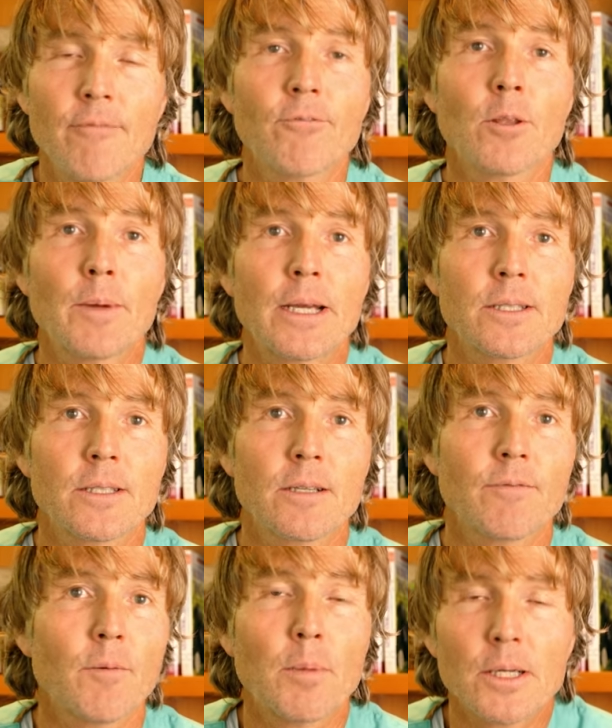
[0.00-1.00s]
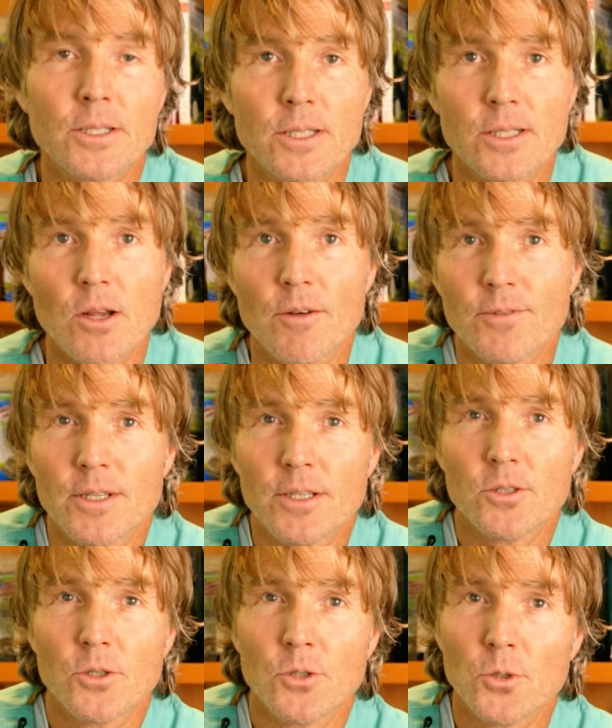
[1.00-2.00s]
Inflammation of a bunch of soft
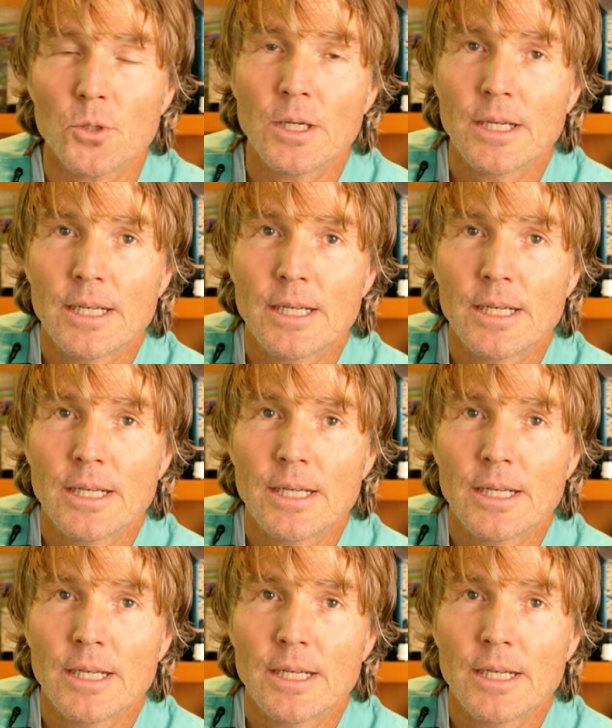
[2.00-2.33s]
tissue.